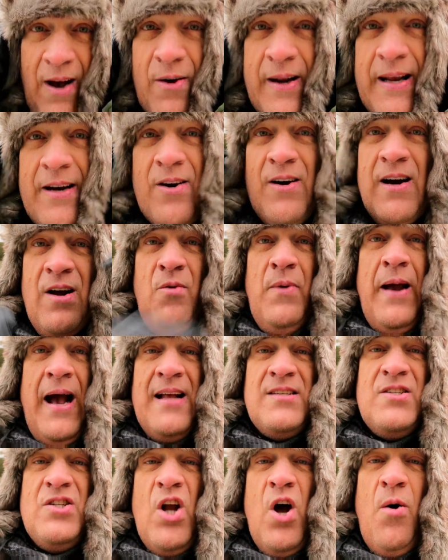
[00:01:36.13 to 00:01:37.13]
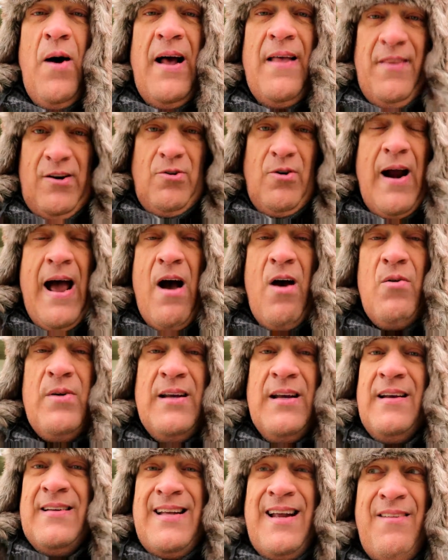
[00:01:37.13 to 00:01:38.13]
out here. We got snow on the ground.
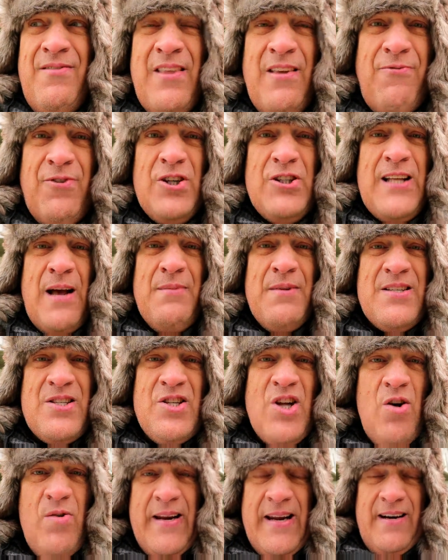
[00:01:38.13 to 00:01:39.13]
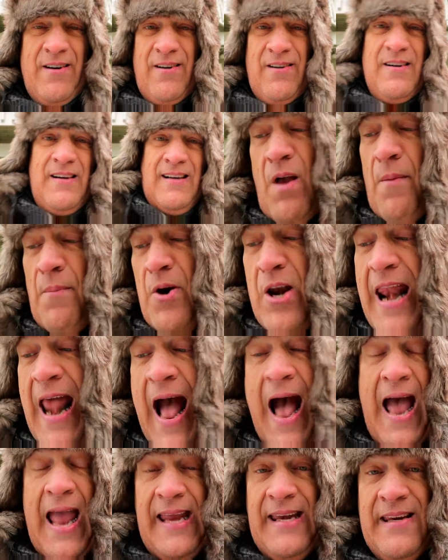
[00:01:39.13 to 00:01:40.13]
It's not even the first time it snowed here. Number
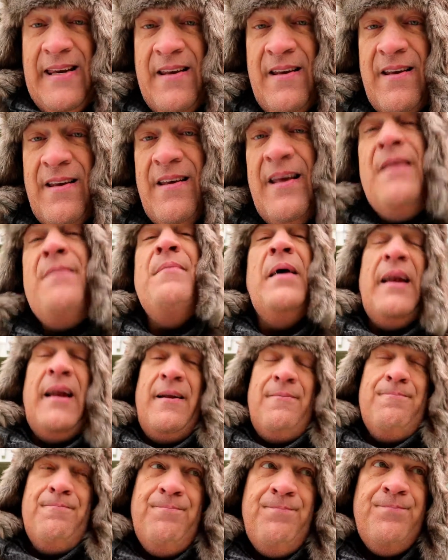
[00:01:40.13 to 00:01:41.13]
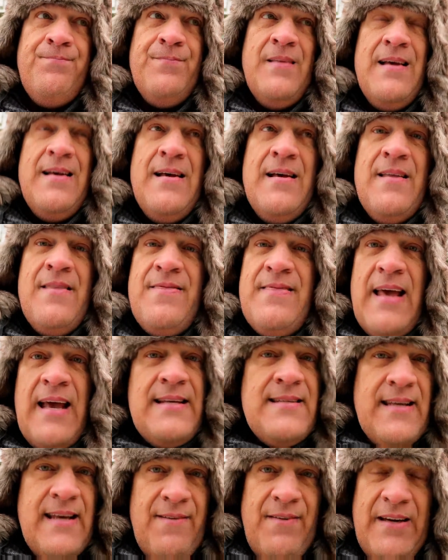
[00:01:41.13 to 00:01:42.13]
9, admit it.
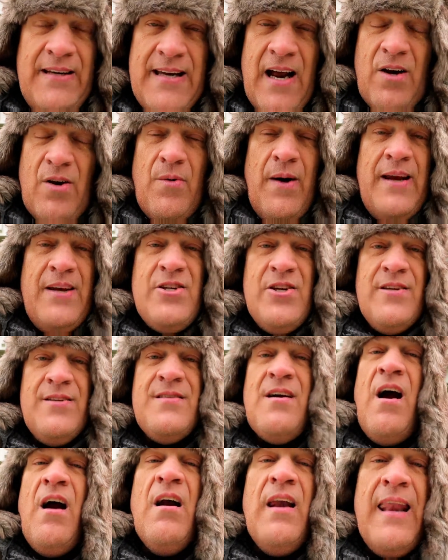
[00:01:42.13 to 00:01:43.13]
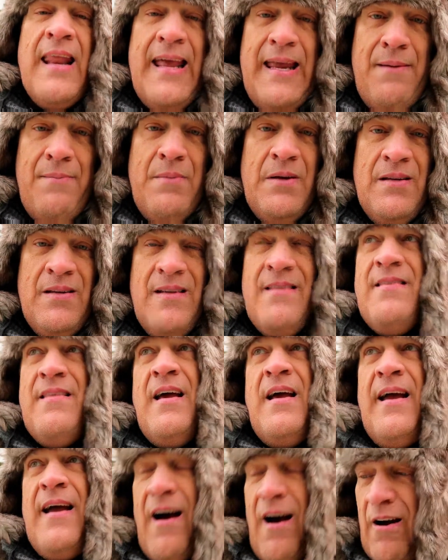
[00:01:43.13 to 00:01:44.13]
Thanksgiving decorations are lame.
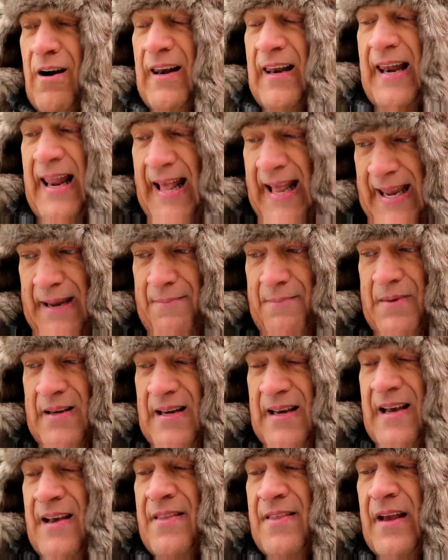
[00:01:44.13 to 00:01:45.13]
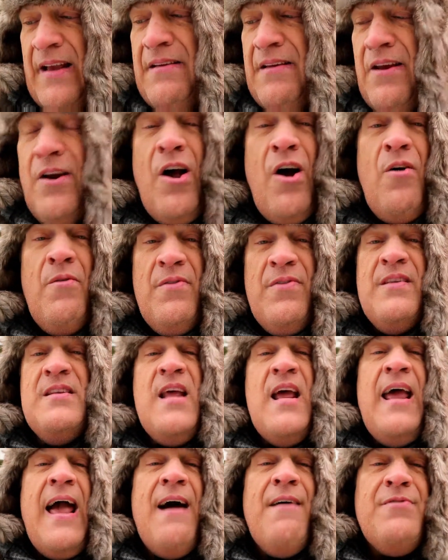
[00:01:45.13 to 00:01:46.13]
They are lame. The
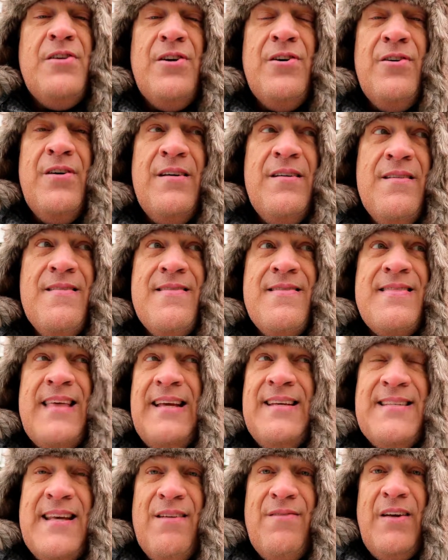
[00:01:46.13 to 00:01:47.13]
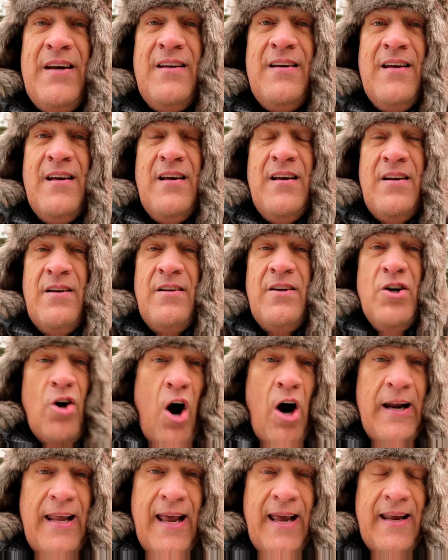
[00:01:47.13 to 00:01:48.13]
day after Thanksgiving,
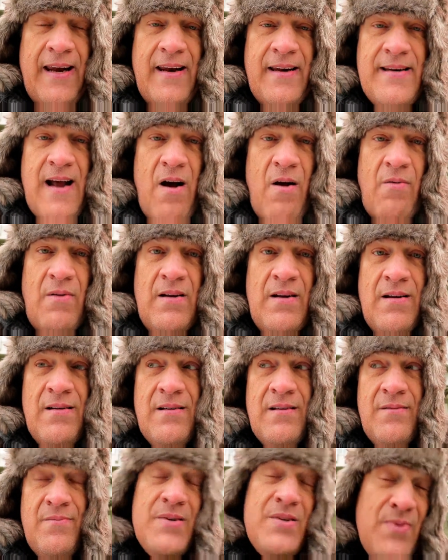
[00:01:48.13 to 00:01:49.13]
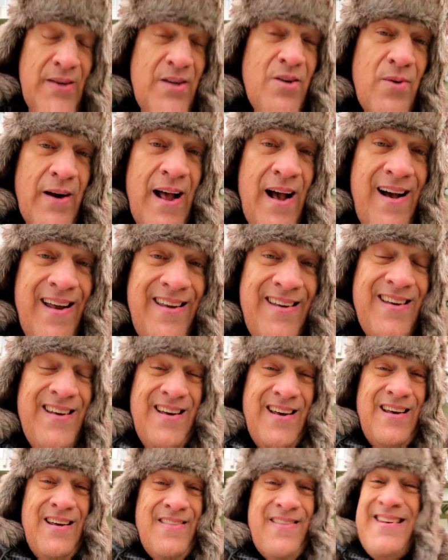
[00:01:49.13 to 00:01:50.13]
you're already yanking it down. Between you and I,
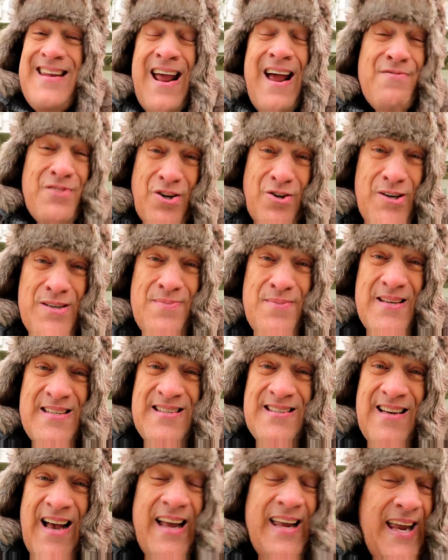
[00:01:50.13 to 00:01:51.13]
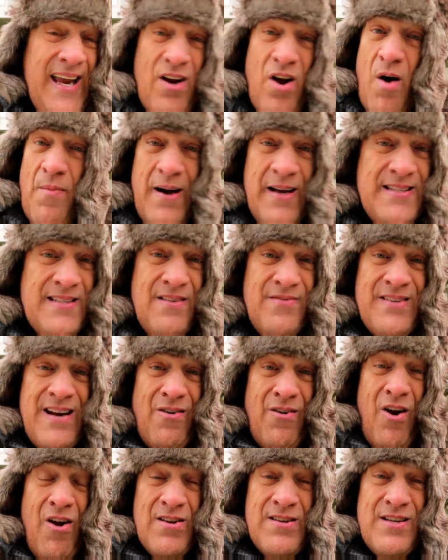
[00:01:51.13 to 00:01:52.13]
the day after Christmas, I yank all my stuff
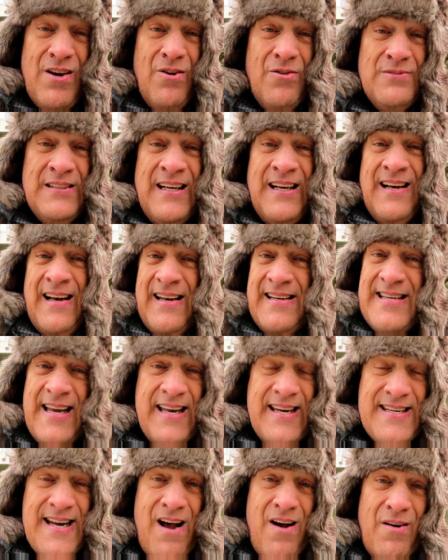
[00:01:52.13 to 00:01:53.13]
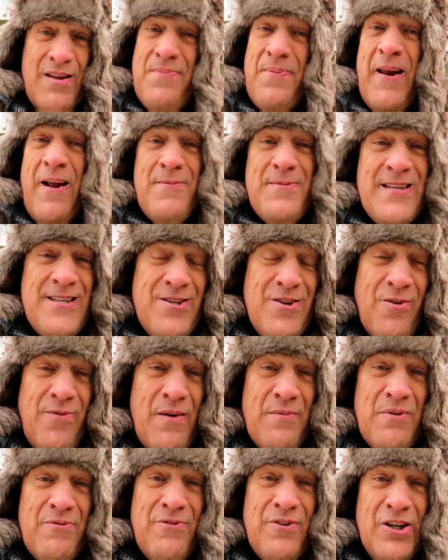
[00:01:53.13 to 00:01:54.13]
down also. I take it down. It's been up since
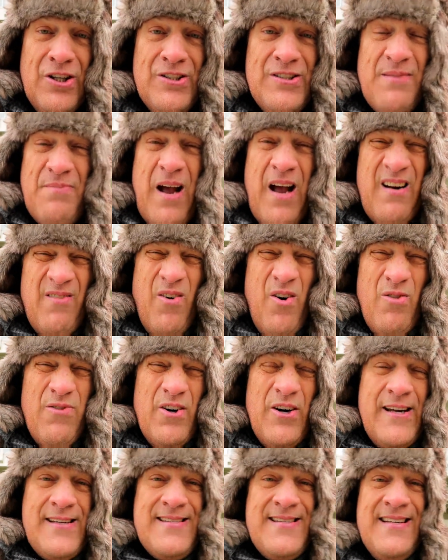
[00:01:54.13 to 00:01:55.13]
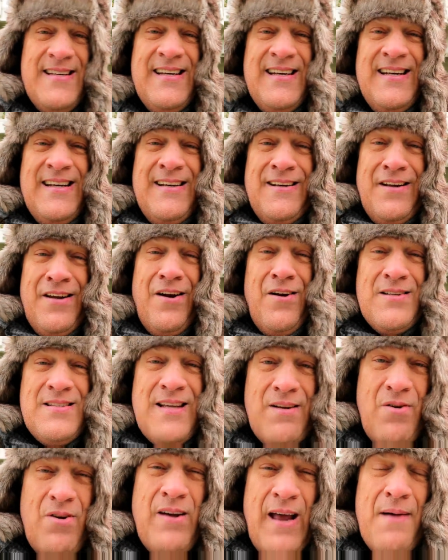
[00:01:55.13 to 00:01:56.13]
November 1st. I'm kind of over it.
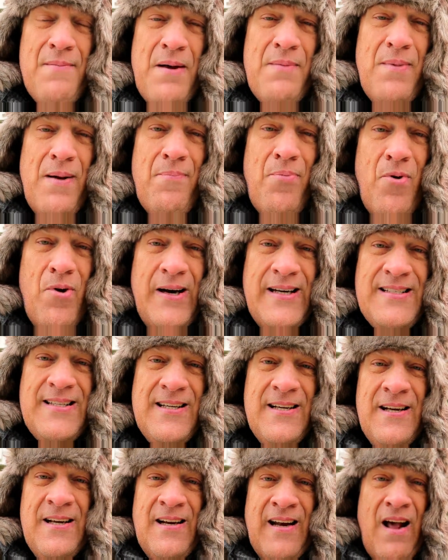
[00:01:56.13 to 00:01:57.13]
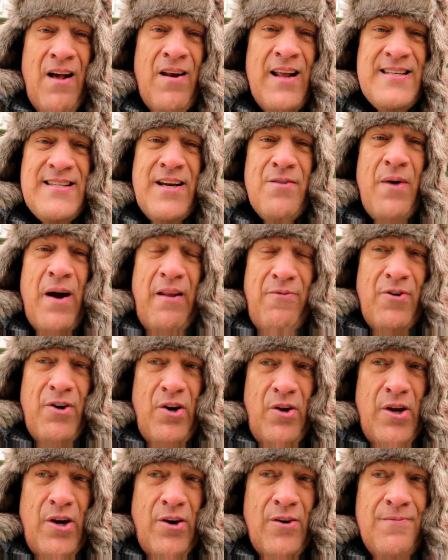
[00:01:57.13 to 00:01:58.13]
It's like, okay, I made my point. Now let's get ready for
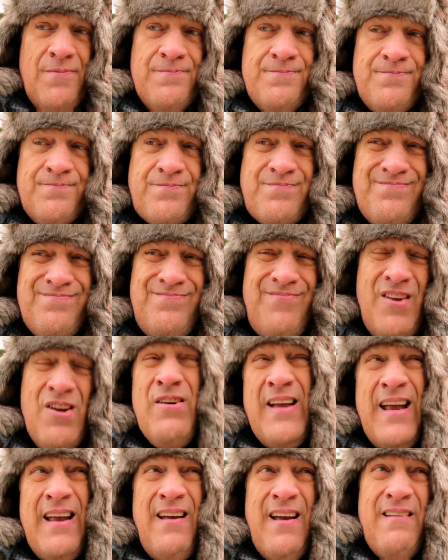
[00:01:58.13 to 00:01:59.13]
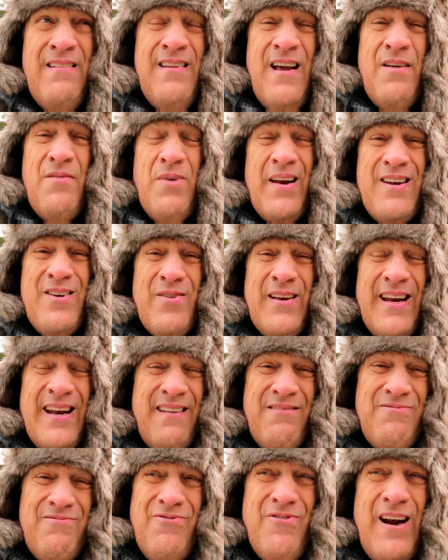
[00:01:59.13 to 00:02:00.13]
New Year. Okay, I really don't
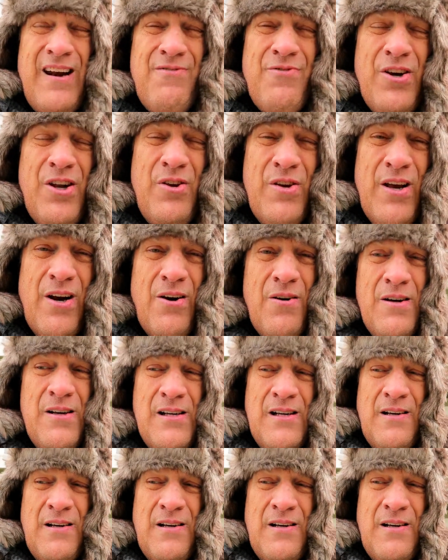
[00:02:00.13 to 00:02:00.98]
get ready for New Year.